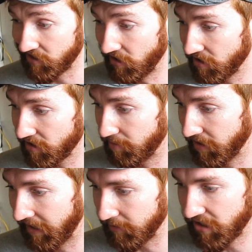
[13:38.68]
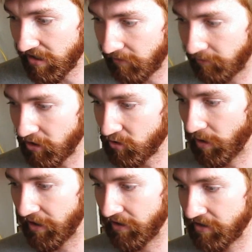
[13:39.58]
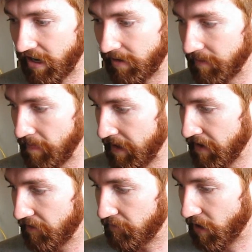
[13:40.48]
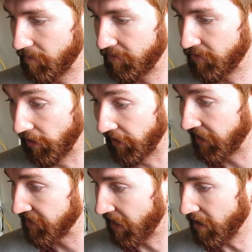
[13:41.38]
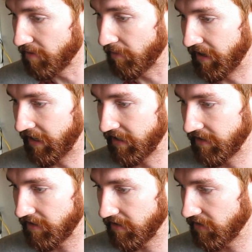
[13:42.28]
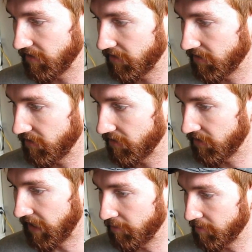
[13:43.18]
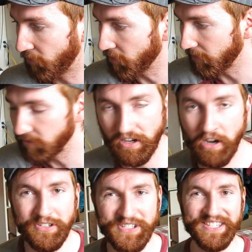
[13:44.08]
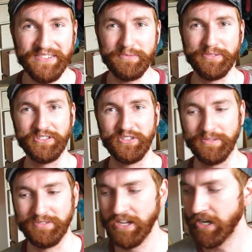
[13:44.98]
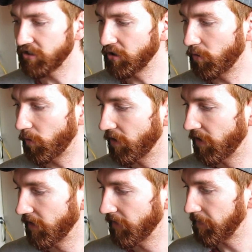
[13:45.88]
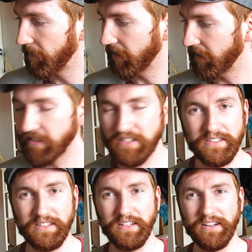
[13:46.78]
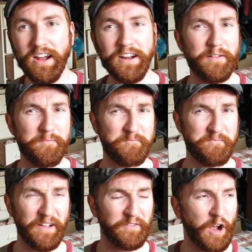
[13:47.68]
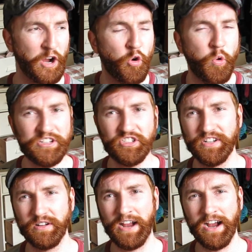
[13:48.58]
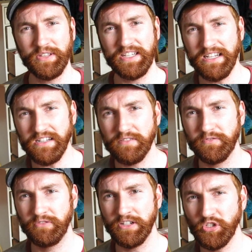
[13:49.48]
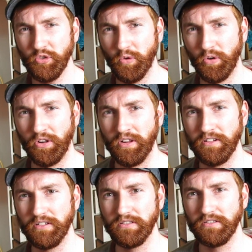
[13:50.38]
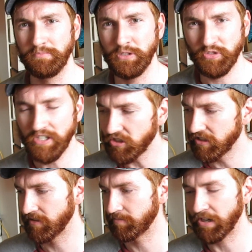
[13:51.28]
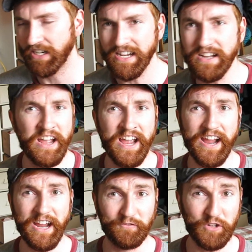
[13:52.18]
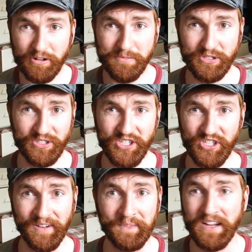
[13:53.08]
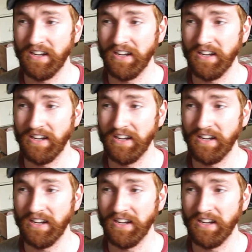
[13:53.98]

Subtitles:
songs, but that was just the first one in the top from the latest album. And the album before that was 170 million streams. So it's not a question of how the individual musicians break in. If you're a musician,